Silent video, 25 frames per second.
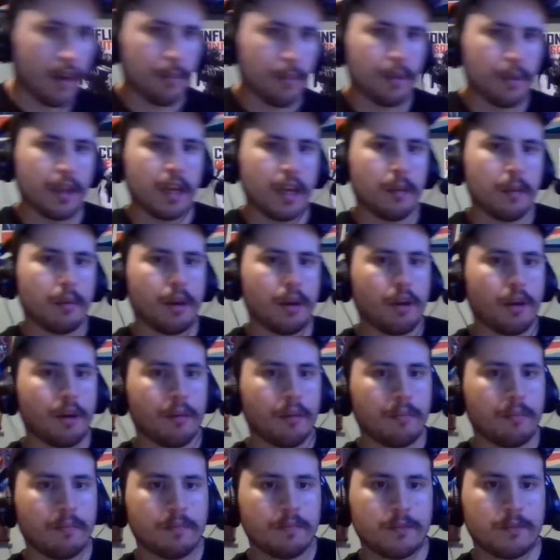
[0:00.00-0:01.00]
Millennium
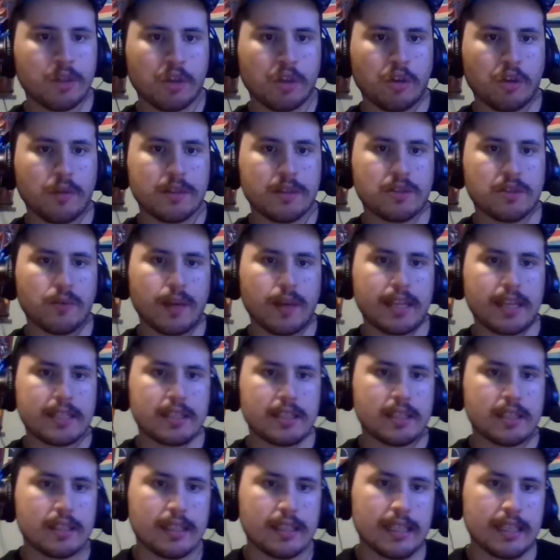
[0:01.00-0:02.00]
Era, Tokyo
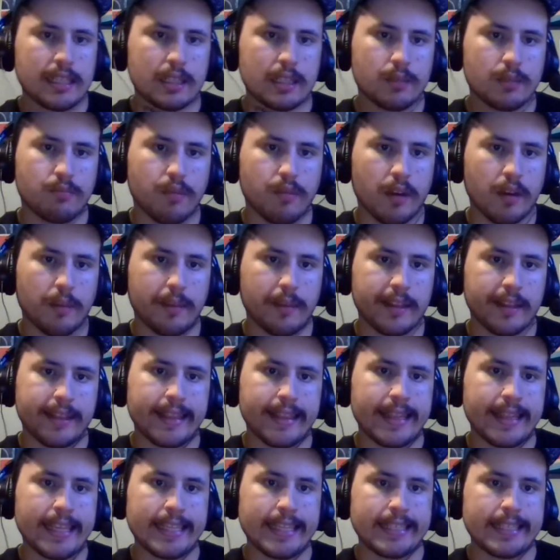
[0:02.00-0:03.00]
SOS. It's probably my
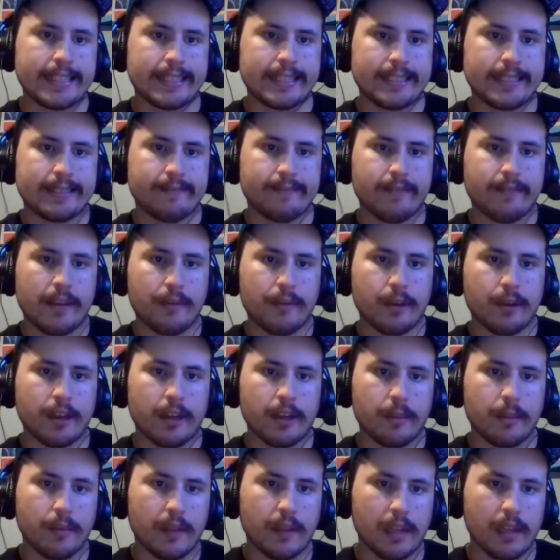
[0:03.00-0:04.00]
least favorite in
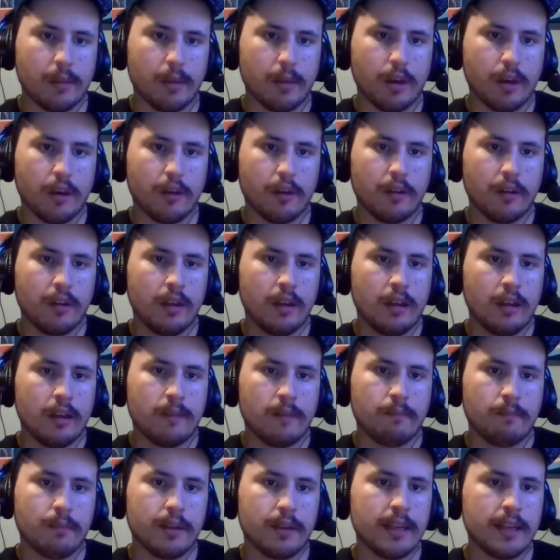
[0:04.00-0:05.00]
the Millennium Era,
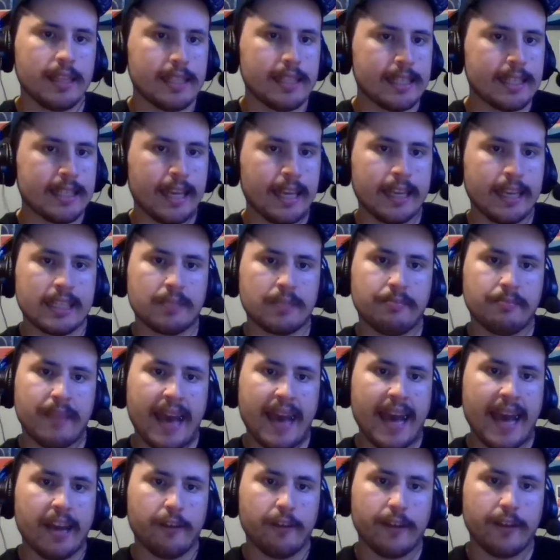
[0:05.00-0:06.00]
but not to say it's
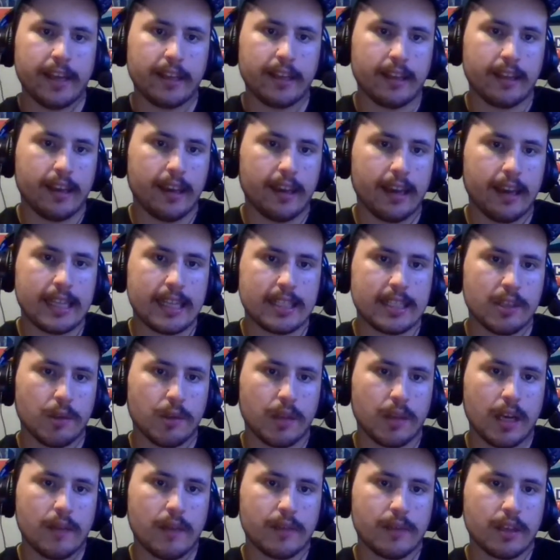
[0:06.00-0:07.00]
bad or anything. I still
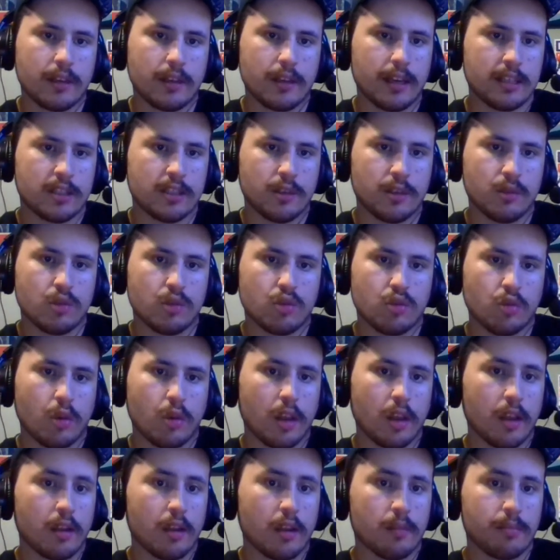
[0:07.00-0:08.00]
love it. I still
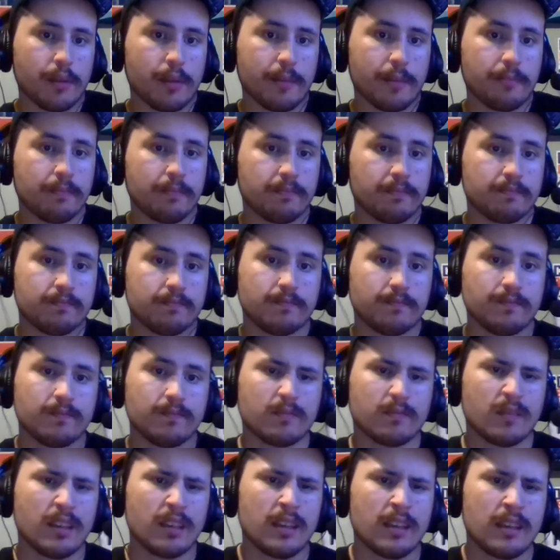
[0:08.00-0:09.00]
enjoy it. But
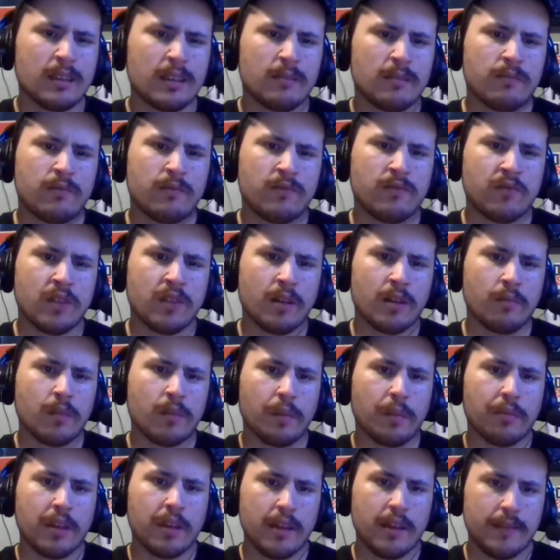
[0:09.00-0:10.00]
from
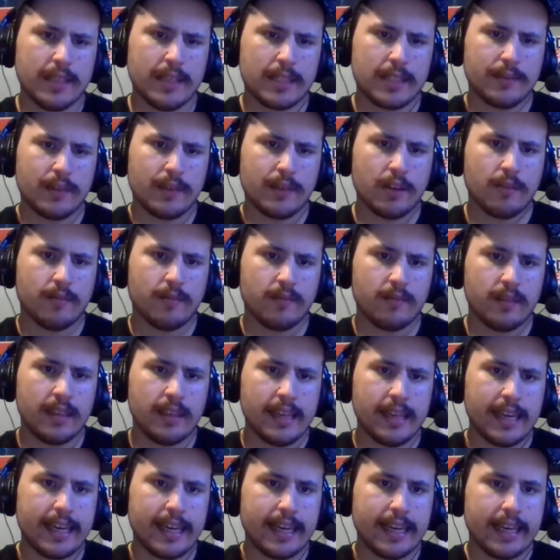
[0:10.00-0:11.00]
the previous film,
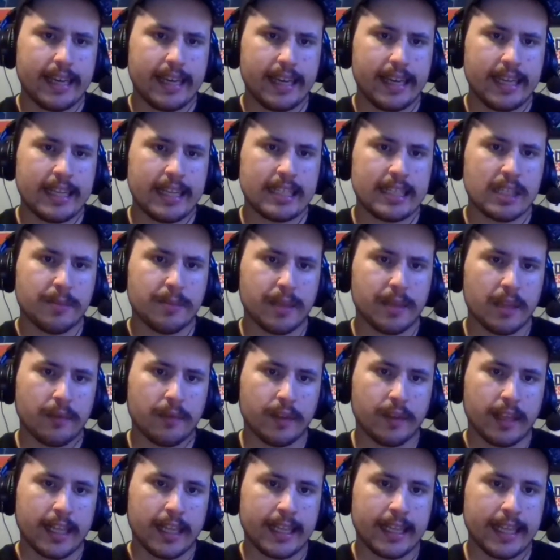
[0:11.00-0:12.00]
yeah, it is a bit of
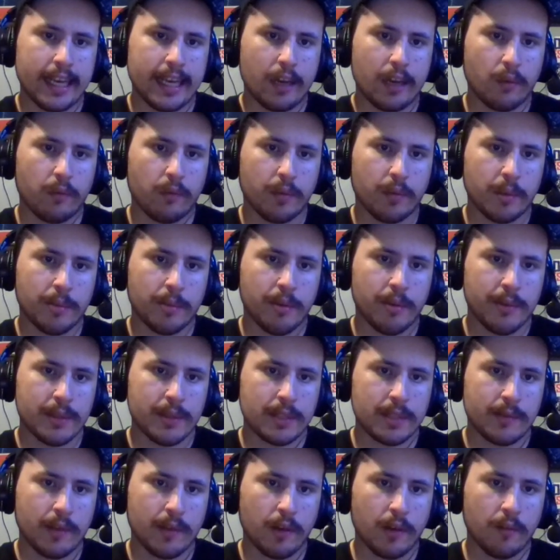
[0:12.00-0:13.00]
a letdown from the
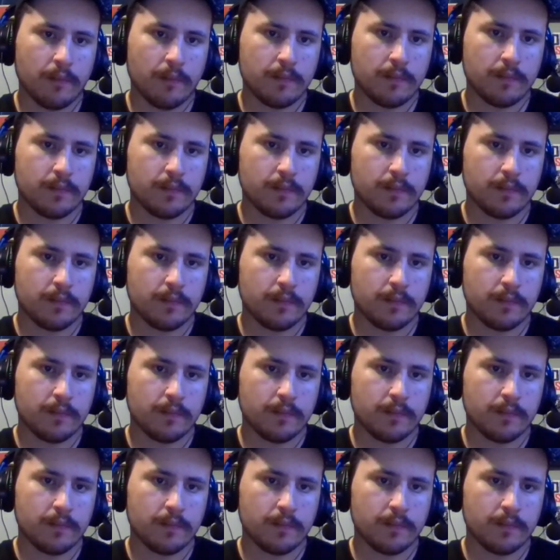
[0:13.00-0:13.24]
previous film